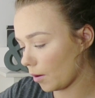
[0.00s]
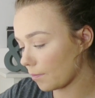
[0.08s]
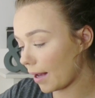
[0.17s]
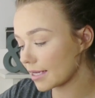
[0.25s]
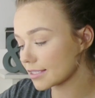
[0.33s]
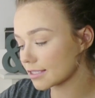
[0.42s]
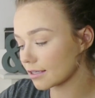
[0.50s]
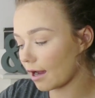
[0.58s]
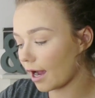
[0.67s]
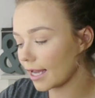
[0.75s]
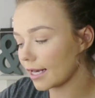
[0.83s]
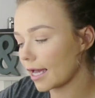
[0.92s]
Master
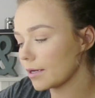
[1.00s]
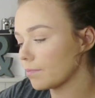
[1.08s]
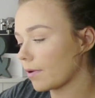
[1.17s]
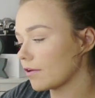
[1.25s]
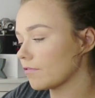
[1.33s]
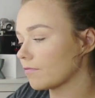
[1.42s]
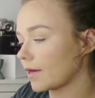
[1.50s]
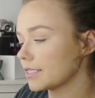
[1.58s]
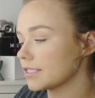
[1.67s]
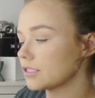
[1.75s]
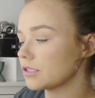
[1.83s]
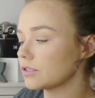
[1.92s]
Highlight by
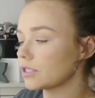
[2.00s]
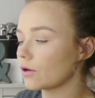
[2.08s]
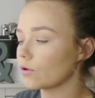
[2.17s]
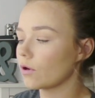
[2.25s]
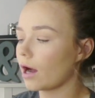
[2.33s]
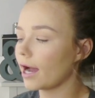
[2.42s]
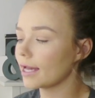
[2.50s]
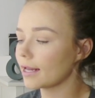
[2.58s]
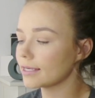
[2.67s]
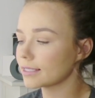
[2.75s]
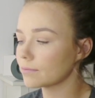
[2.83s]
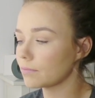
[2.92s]
Face Studio
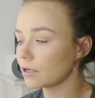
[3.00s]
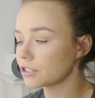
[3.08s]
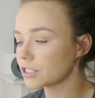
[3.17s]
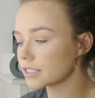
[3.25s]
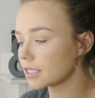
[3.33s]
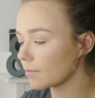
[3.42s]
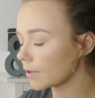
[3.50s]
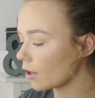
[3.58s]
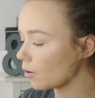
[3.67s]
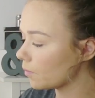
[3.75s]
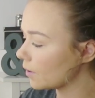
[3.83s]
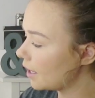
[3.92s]
highlighting blushes coming
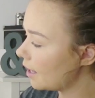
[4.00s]
up,